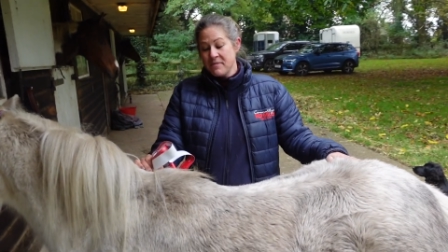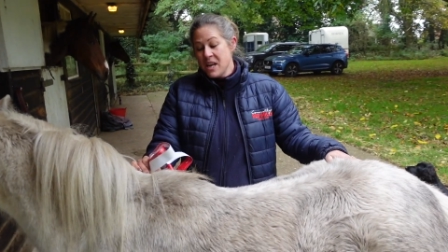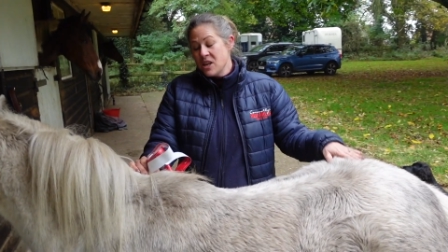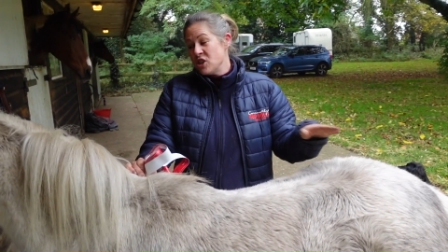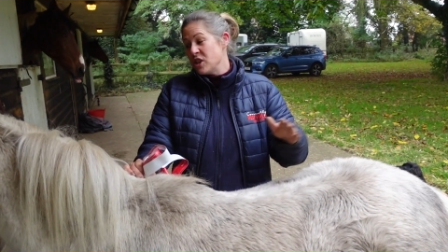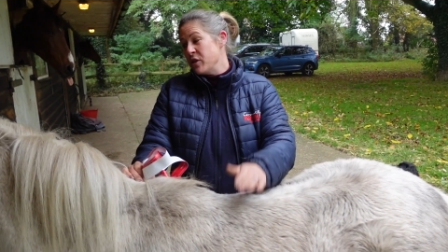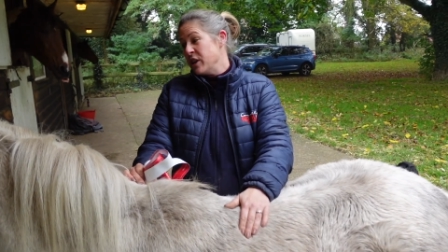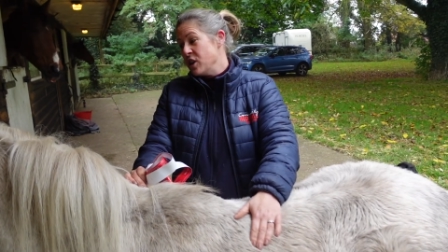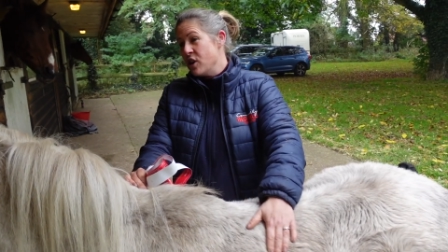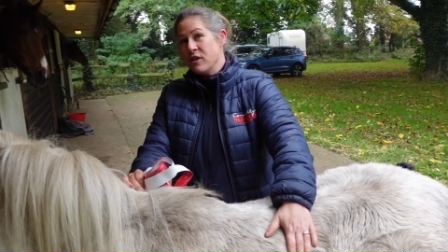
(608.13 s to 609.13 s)
She's
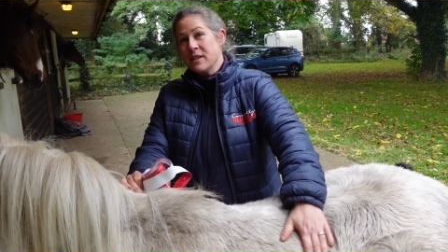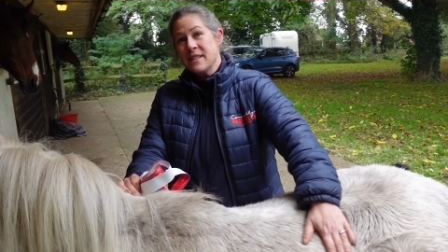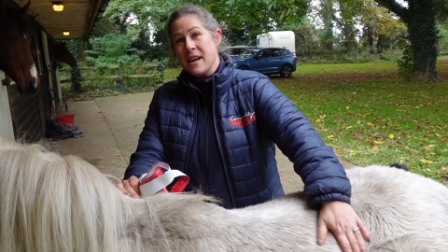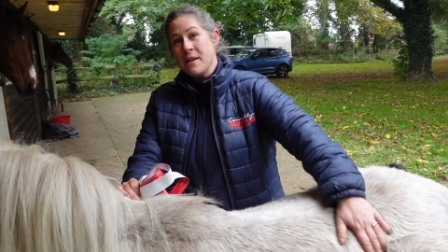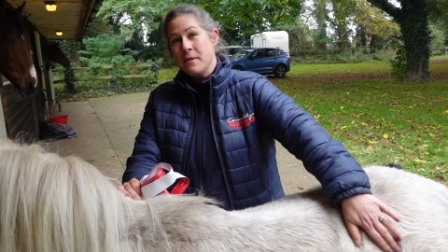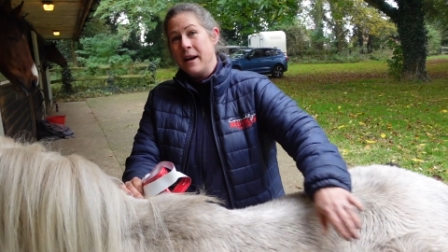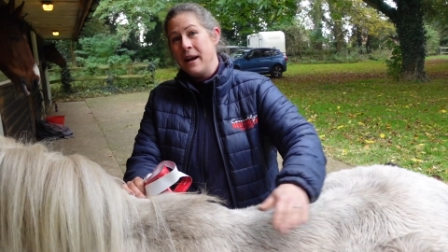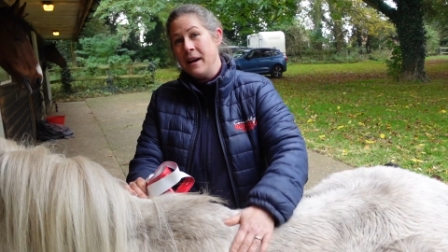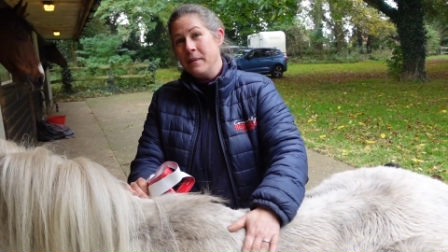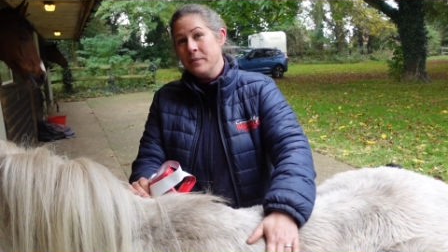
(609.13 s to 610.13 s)
only young, so
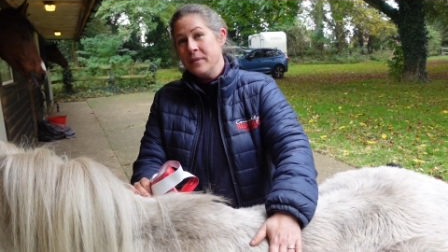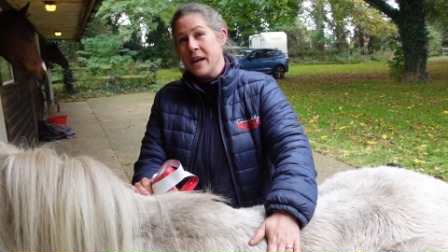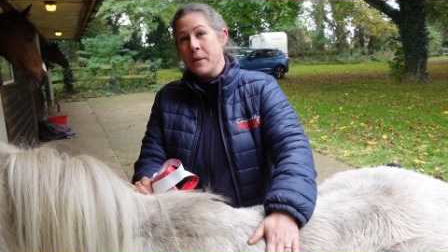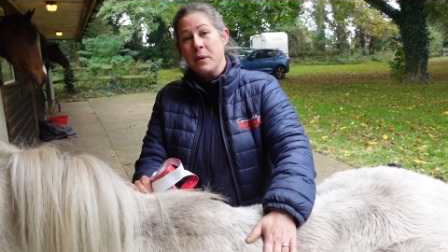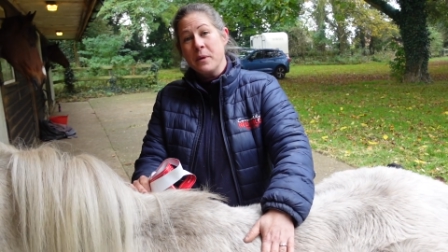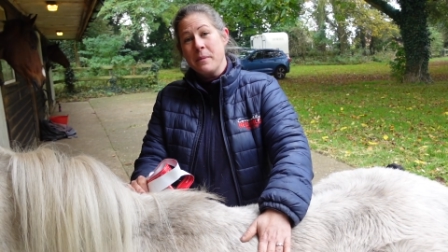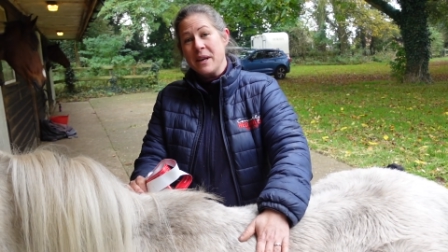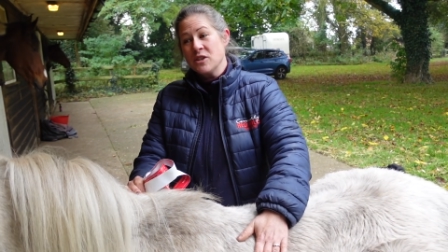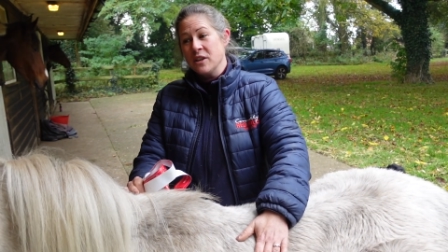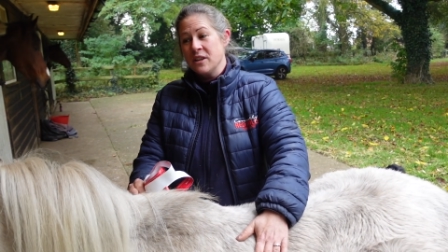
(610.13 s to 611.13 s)
yeah, we want to
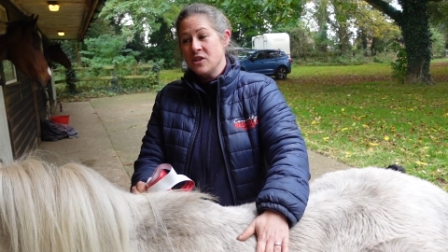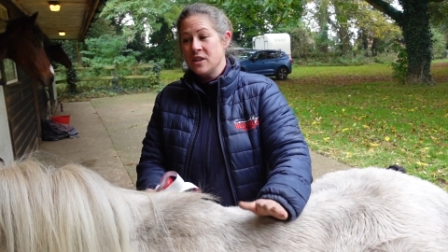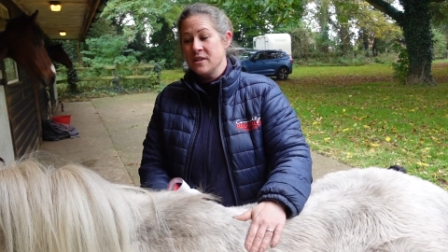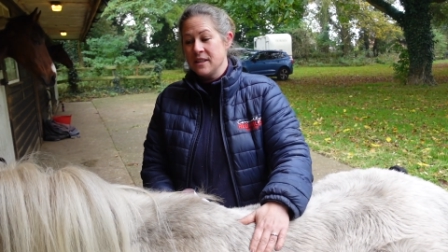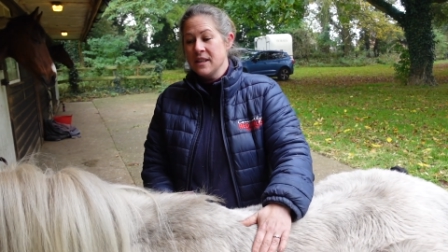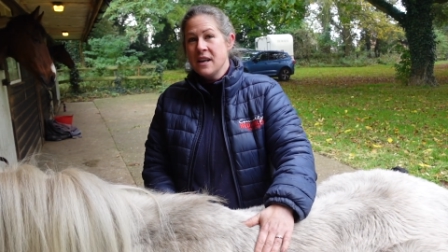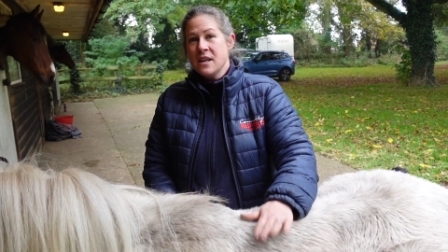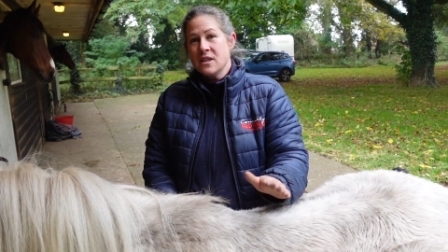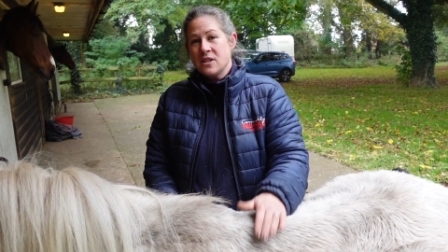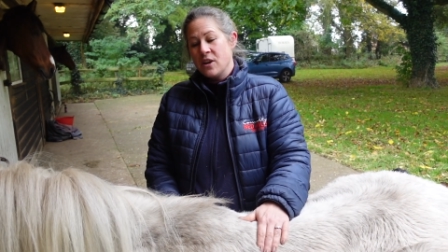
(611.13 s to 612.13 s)
make sure that she doesn't
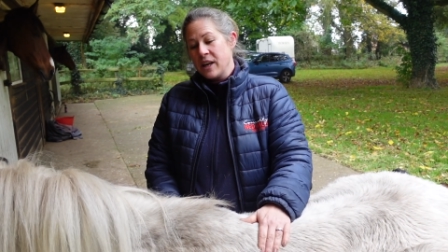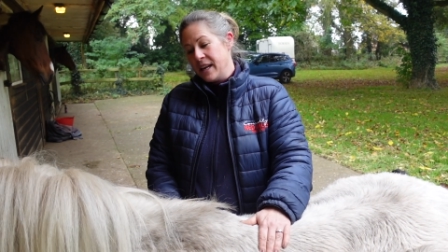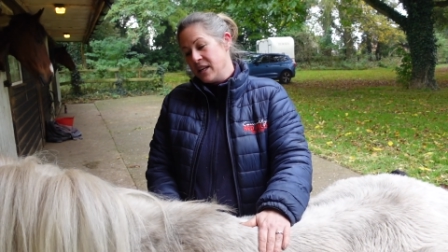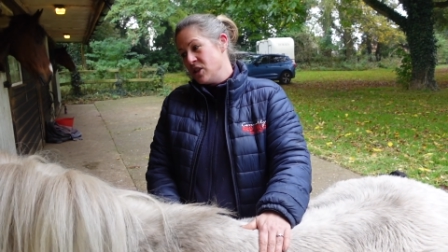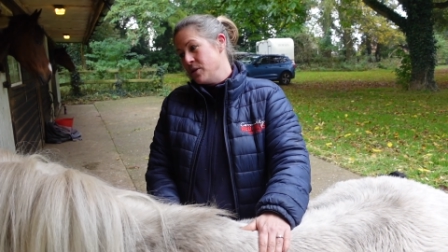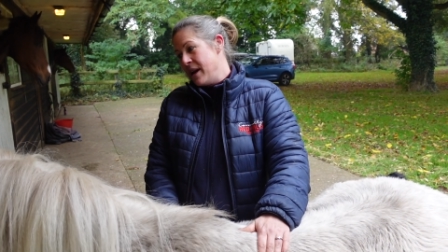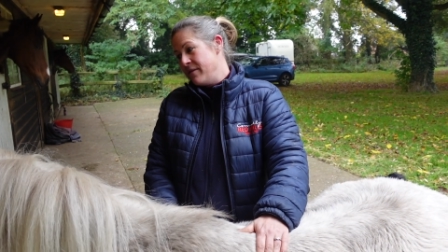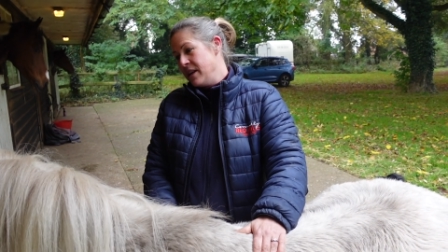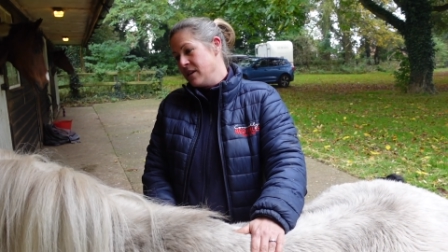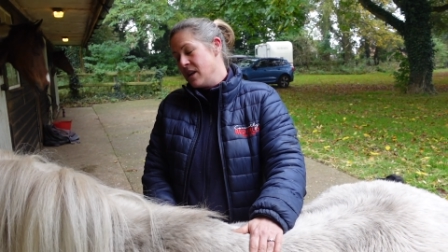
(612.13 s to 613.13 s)
start getting too
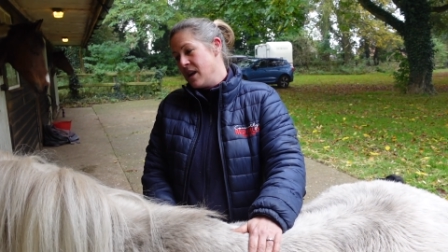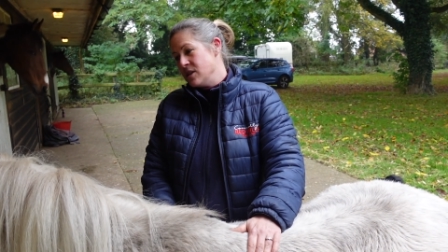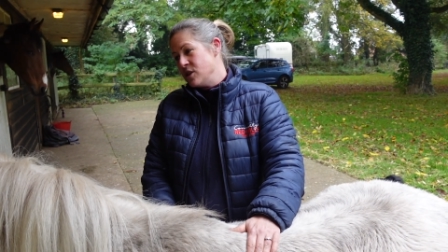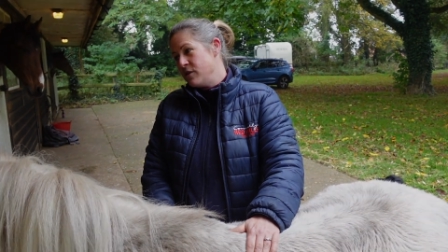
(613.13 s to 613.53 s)
heavy and too